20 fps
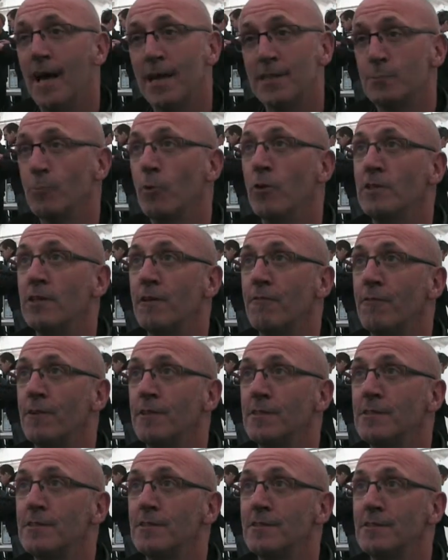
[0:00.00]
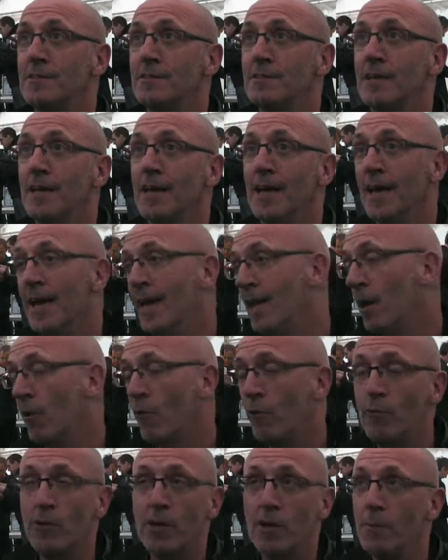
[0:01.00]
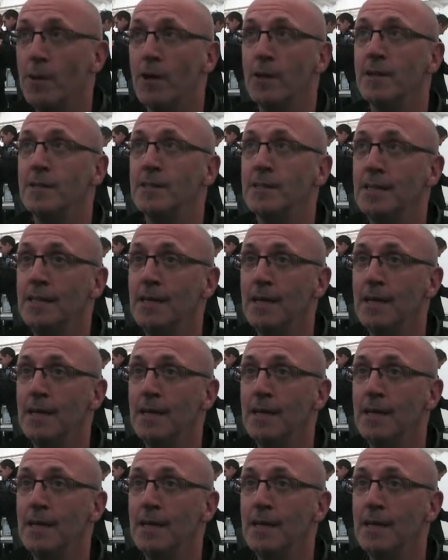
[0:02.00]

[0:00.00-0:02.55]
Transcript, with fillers: a small difference uh, in our own community.